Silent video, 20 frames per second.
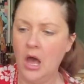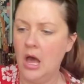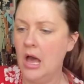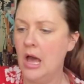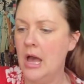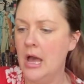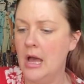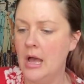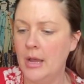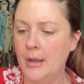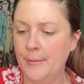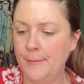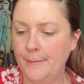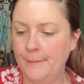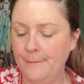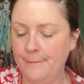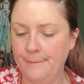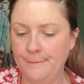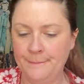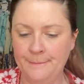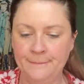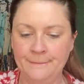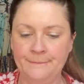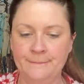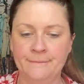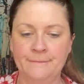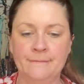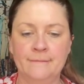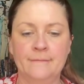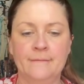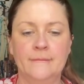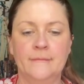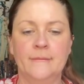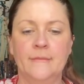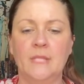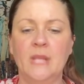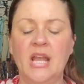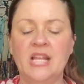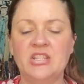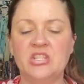Um,
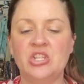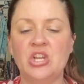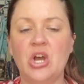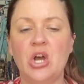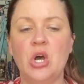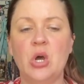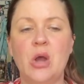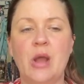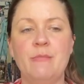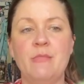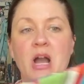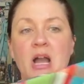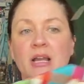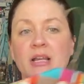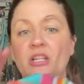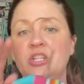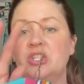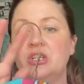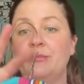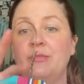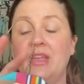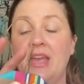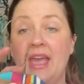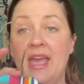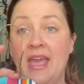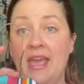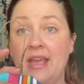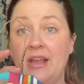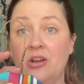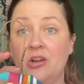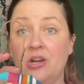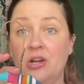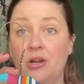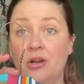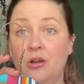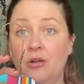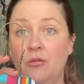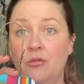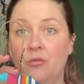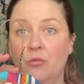and so I'm not gonna ship the
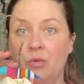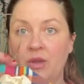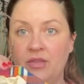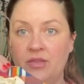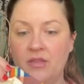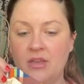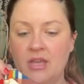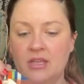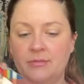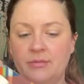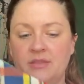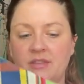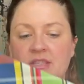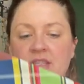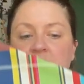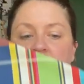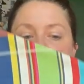hanger with this, but this is